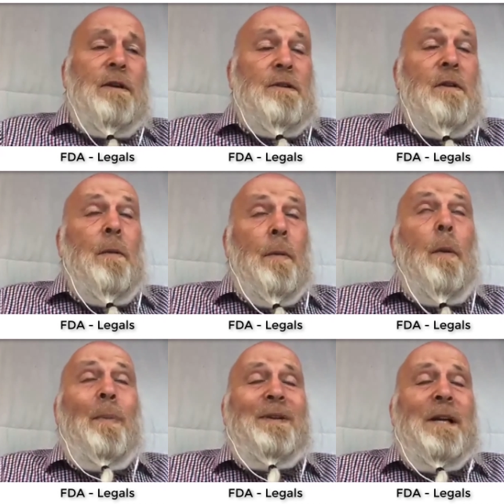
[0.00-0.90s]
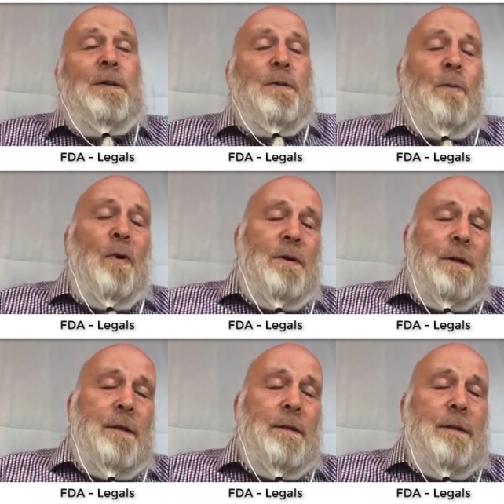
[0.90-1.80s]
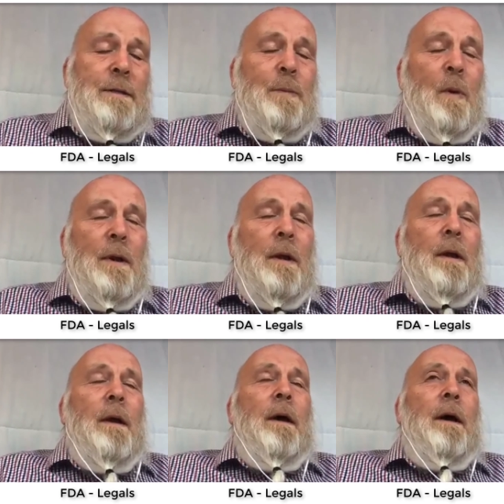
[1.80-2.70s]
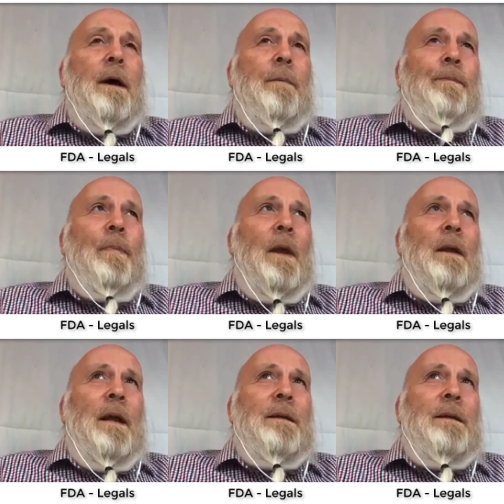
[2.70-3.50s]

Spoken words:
strengthen the potential project at this point, and